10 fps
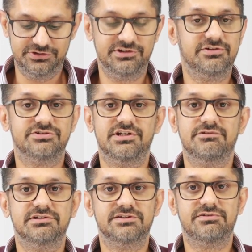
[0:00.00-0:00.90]

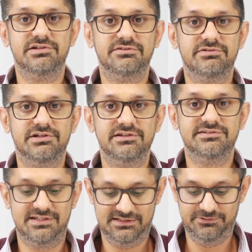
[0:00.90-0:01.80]

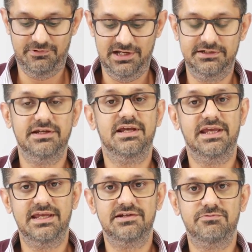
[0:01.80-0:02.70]

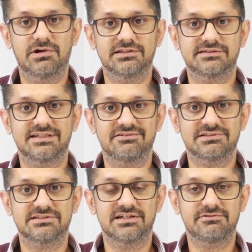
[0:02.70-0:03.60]

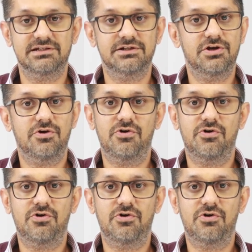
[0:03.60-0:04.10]
0733618177,